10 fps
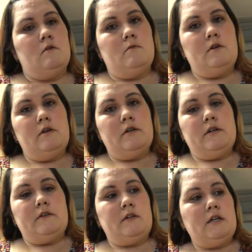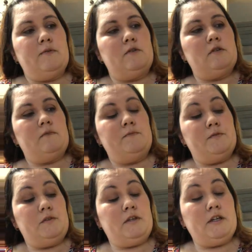Well, you guys, I have to
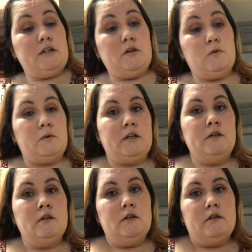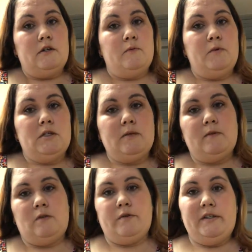get going. I hope you guys have
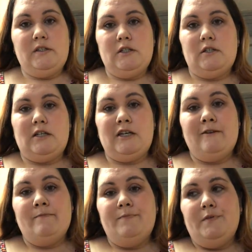a great Sunday.